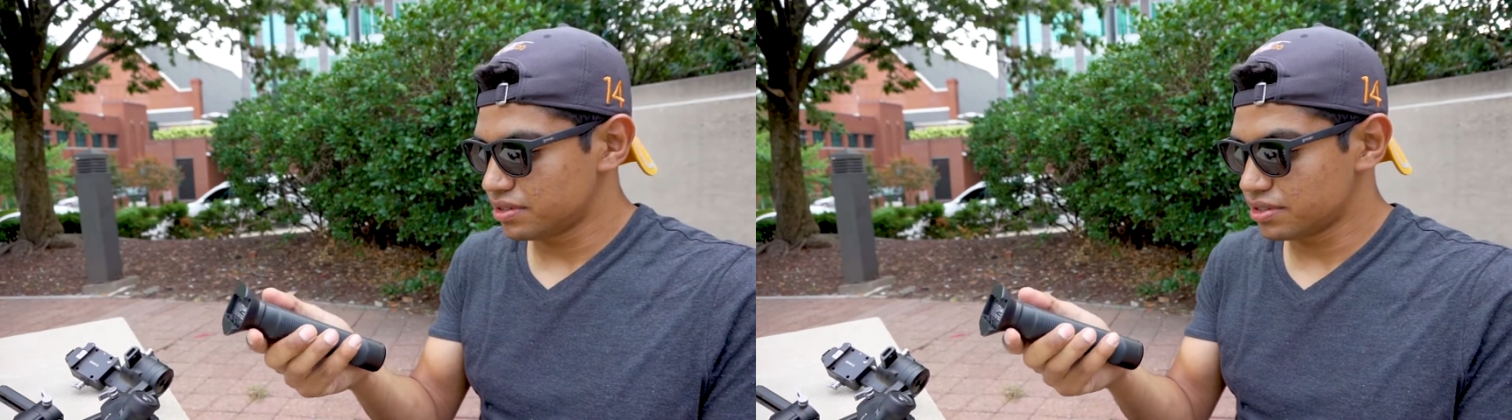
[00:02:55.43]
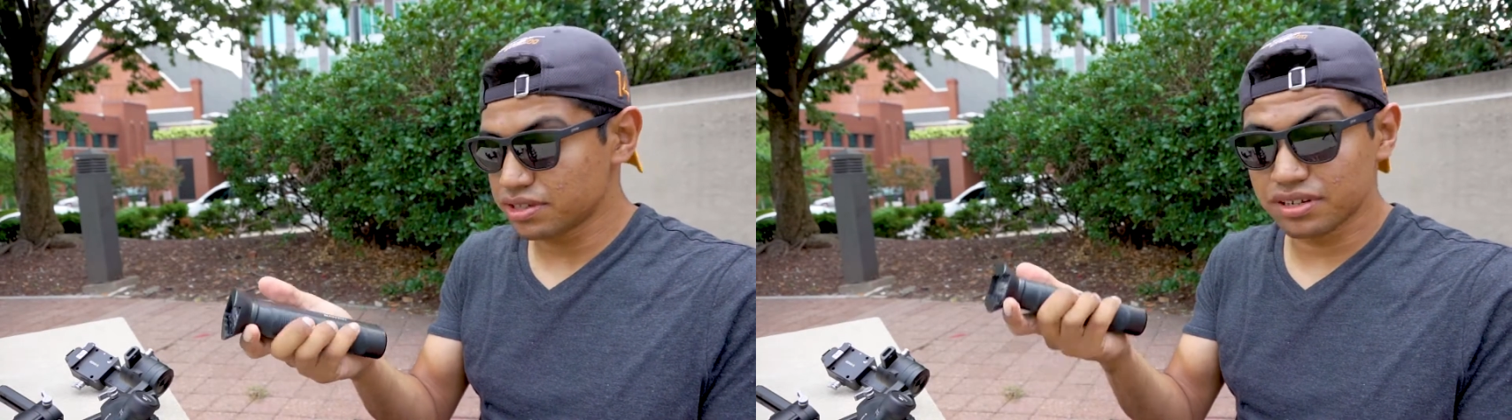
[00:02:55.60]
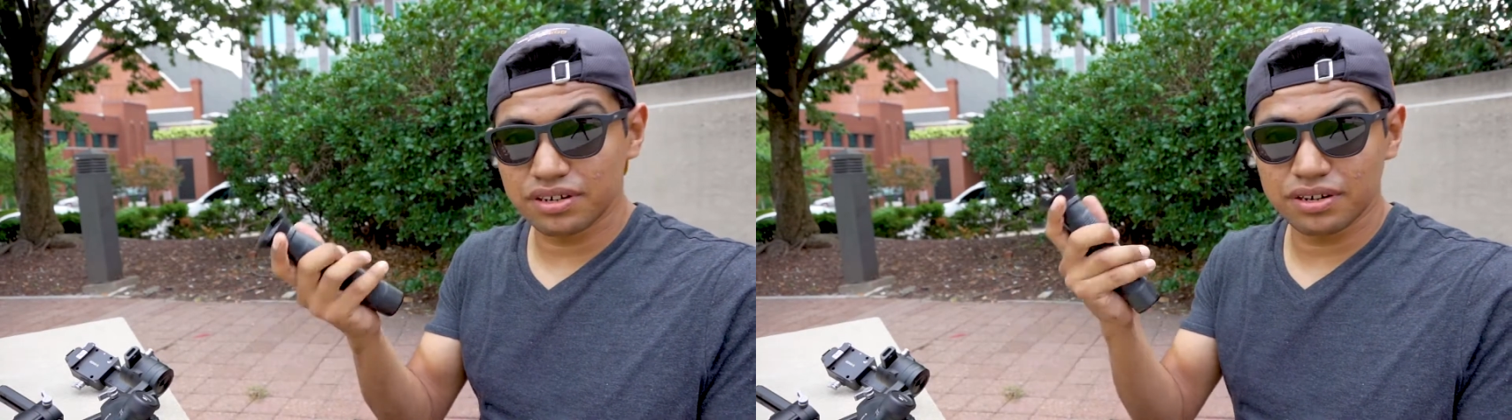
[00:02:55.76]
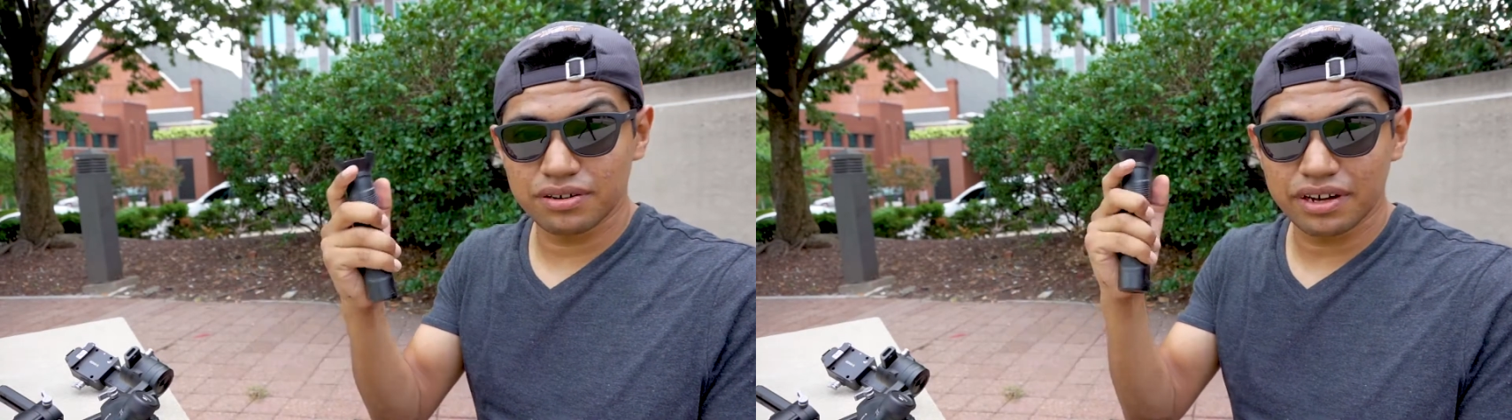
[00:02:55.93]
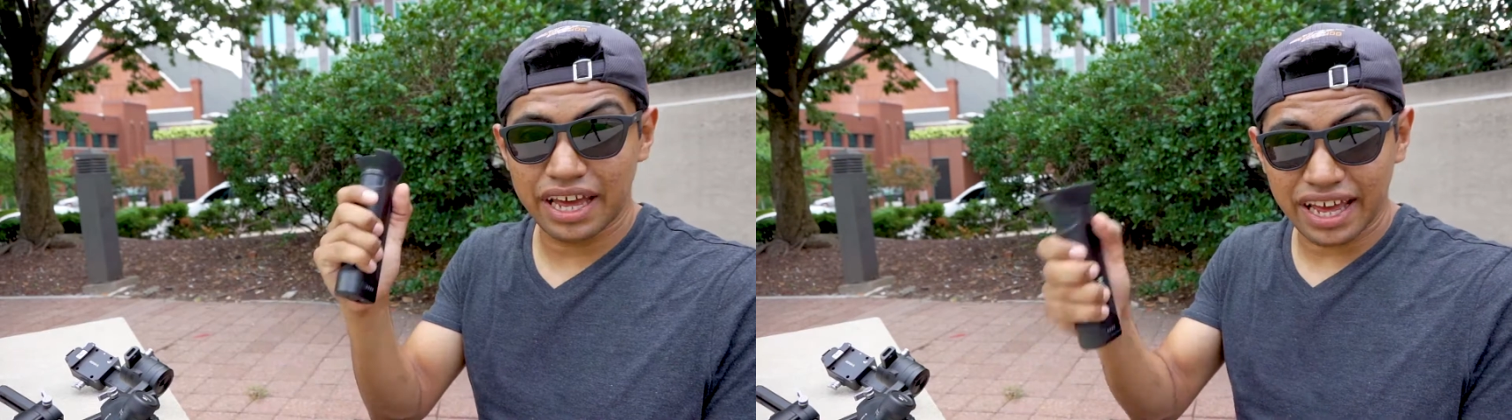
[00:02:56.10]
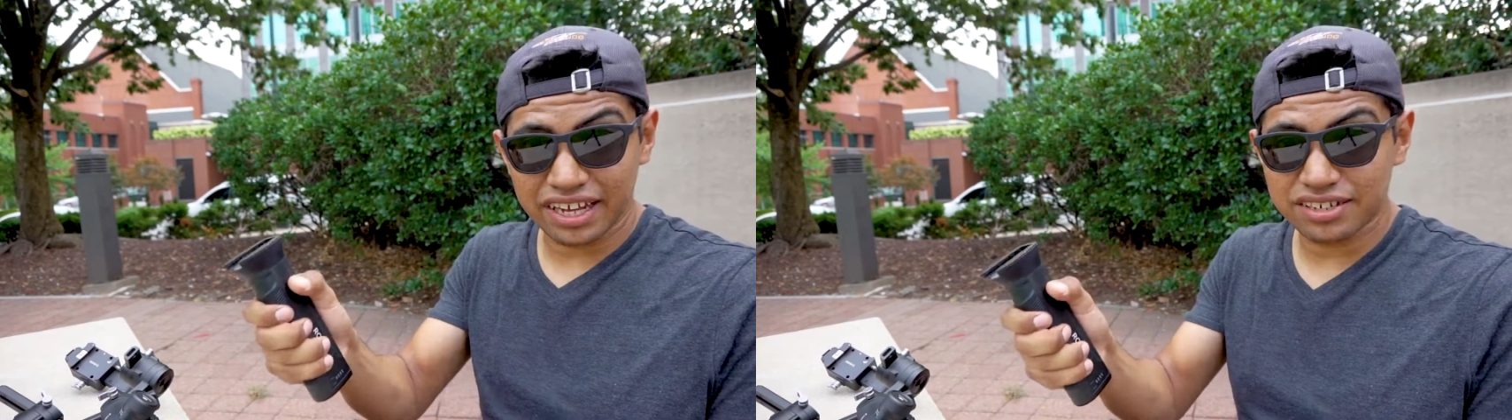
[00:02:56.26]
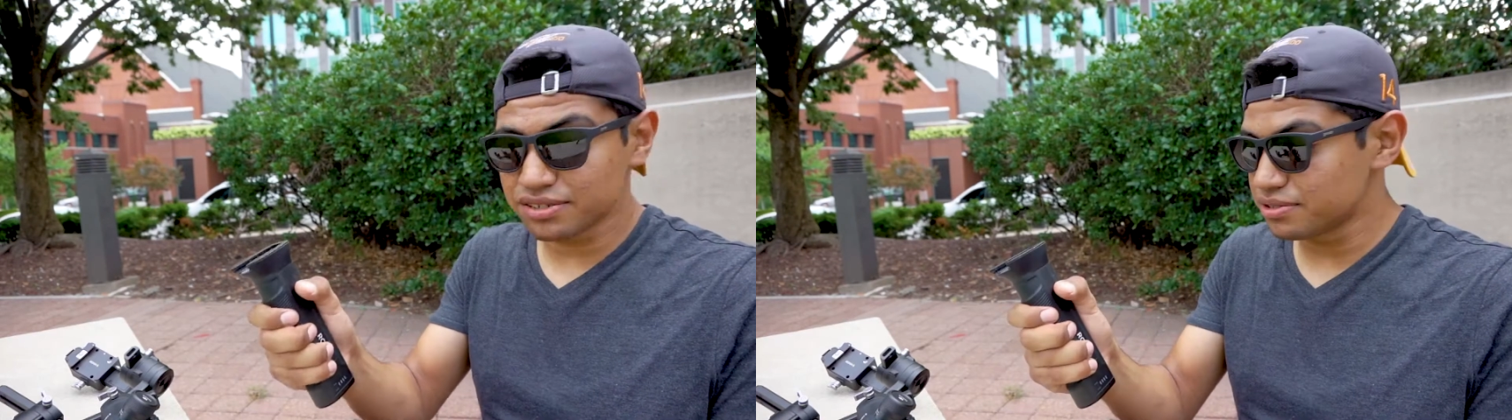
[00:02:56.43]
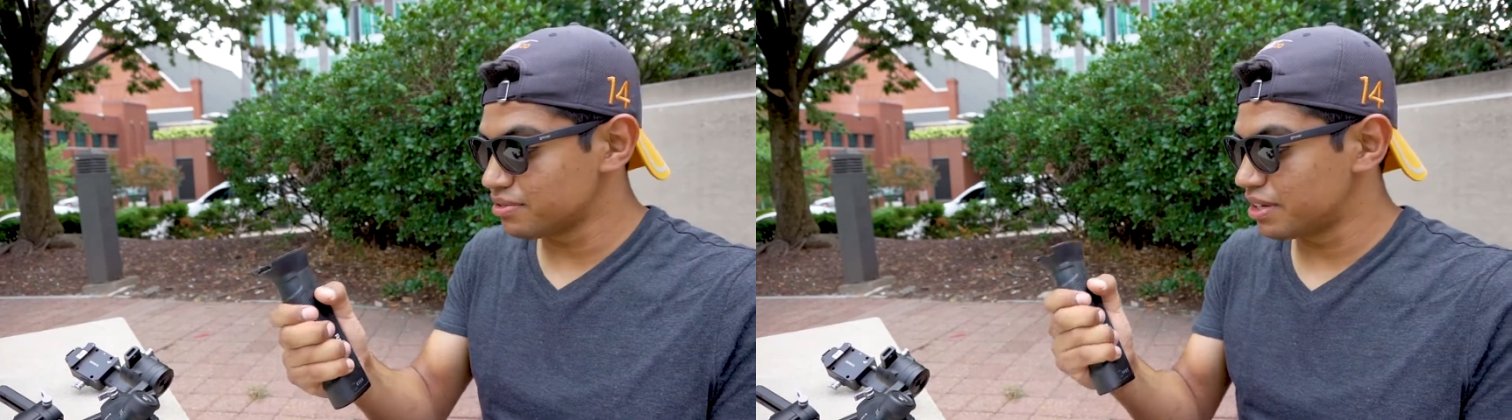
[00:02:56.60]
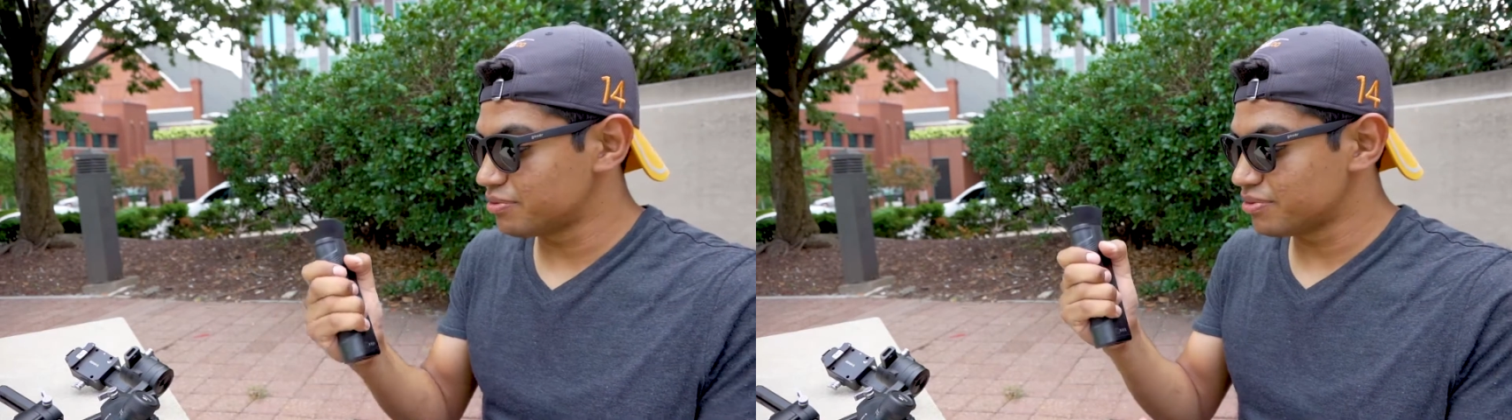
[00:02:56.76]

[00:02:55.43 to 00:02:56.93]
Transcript: the handle in